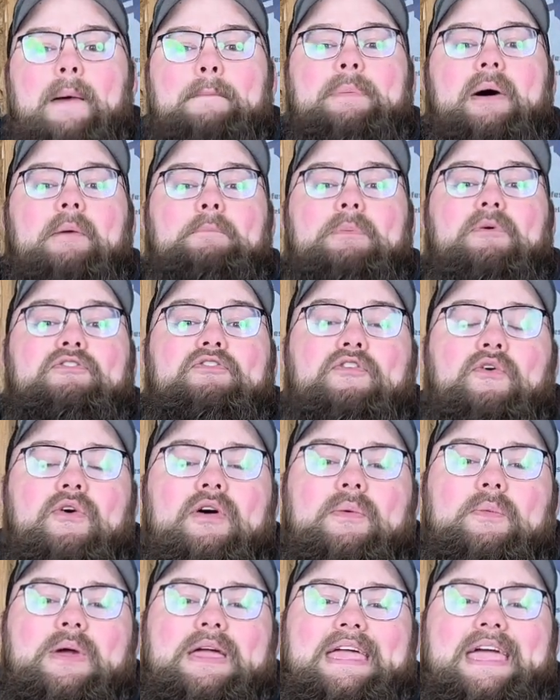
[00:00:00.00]
But
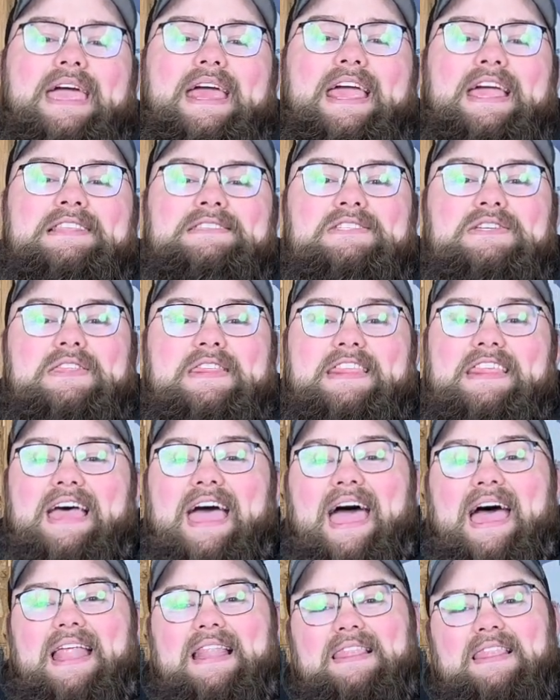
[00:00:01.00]
before we get into
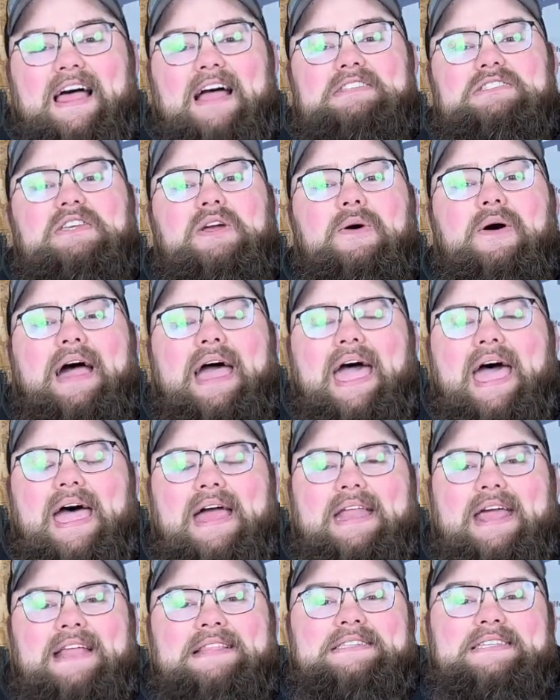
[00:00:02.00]
that, let's go
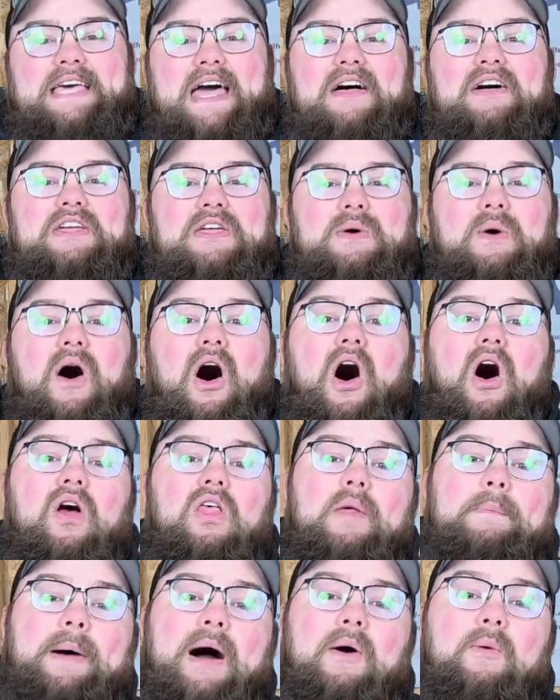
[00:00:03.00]
ahead and tell you
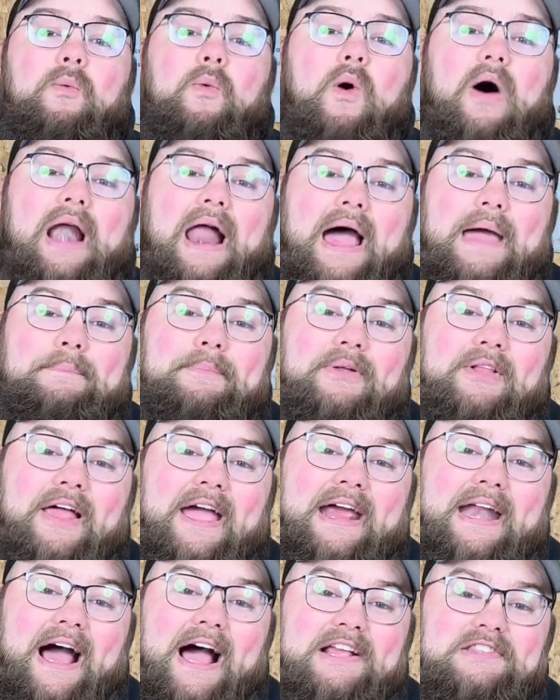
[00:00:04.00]
all about what I
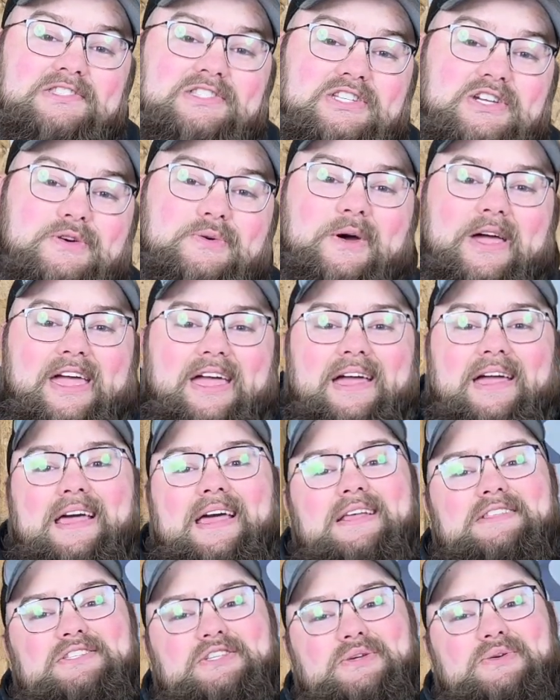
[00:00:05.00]
plan on doing
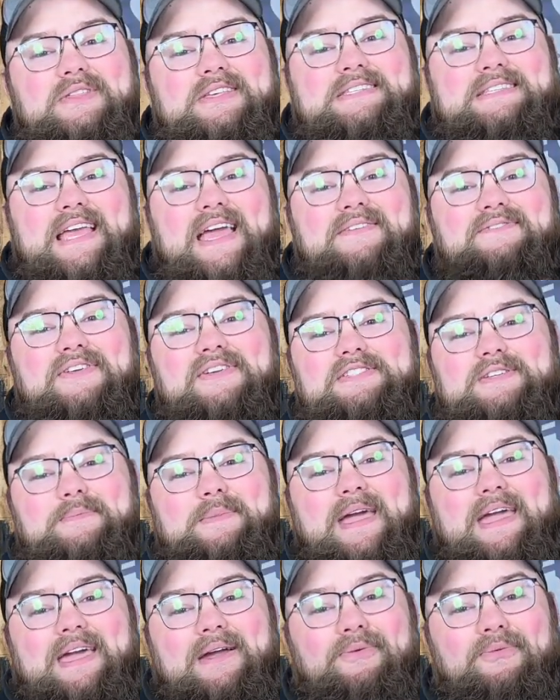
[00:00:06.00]
to this anvil to
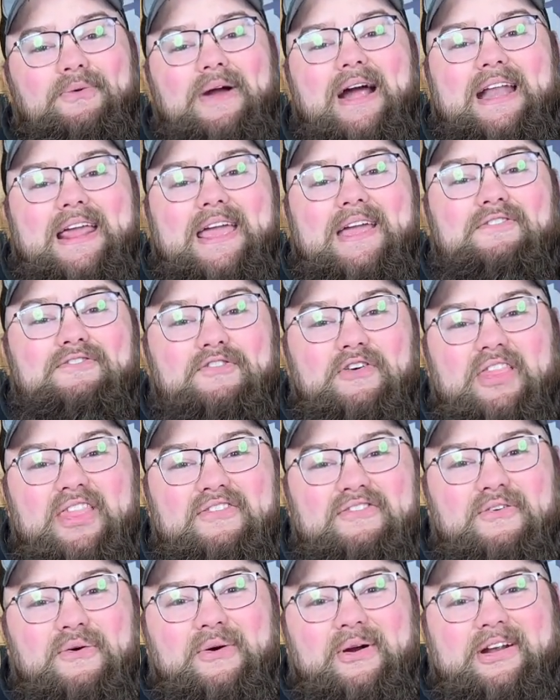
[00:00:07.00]
make it ready for the
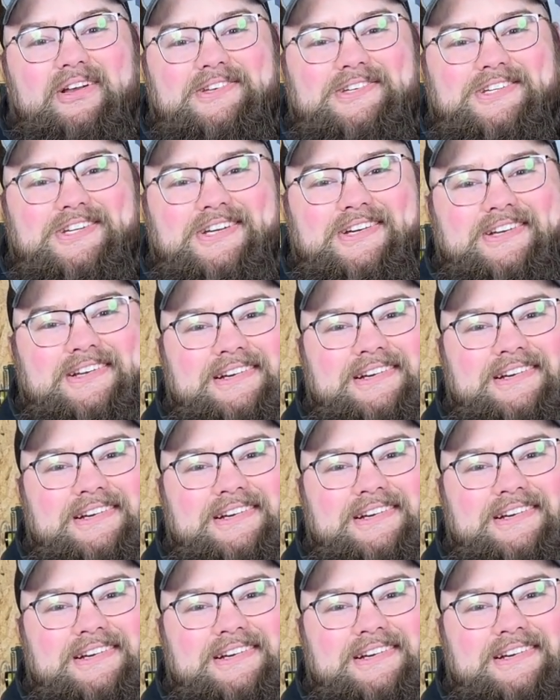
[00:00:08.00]
forge.